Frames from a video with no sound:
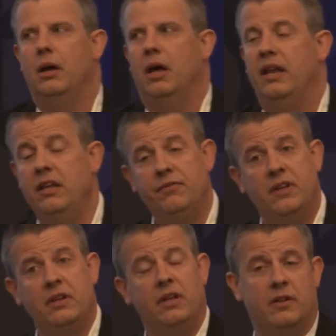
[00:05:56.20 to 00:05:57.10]
And
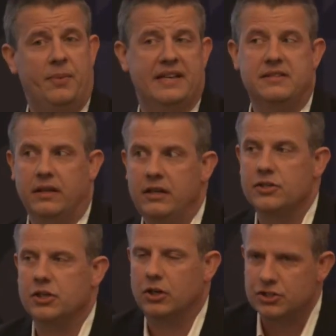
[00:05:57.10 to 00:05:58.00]
even in the past 10 years,
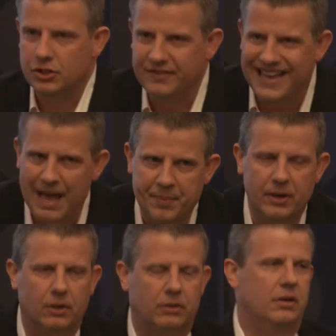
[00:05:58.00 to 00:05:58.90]
the cost of
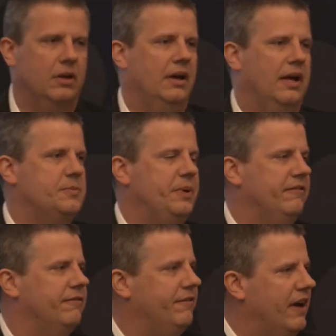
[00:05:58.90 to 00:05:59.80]
capital has been
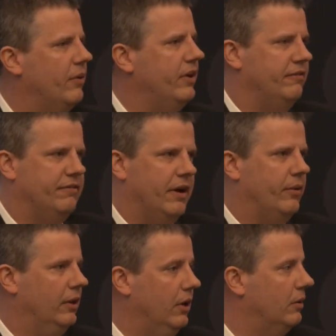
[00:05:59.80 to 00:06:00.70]
very, very
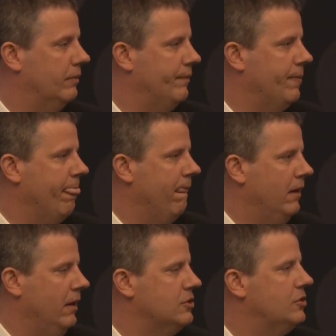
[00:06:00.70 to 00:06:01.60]
low.
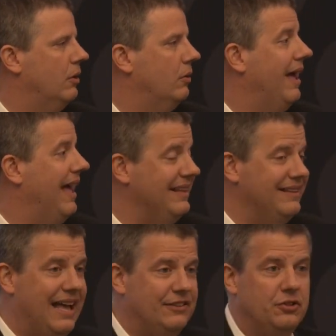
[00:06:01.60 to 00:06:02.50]
So add
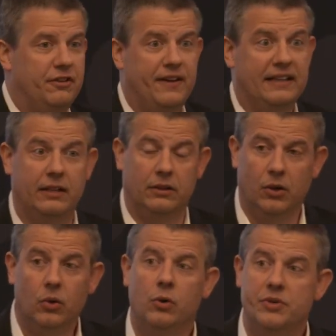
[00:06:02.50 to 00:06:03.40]
that to the fact that
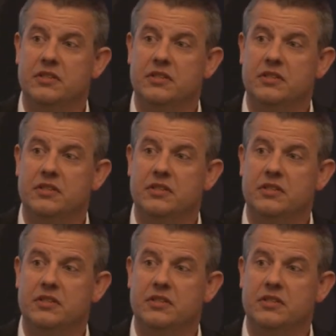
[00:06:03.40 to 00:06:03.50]
local is